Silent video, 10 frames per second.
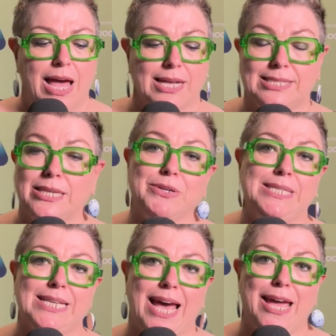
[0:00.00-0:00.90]

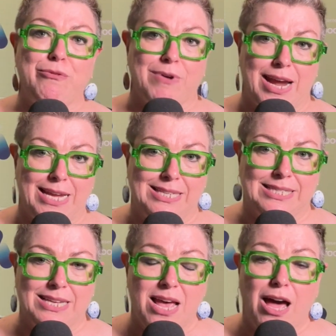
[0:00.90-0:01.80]
Series A
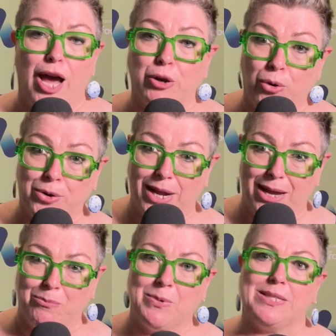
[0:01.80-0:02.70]
raise. I caught up with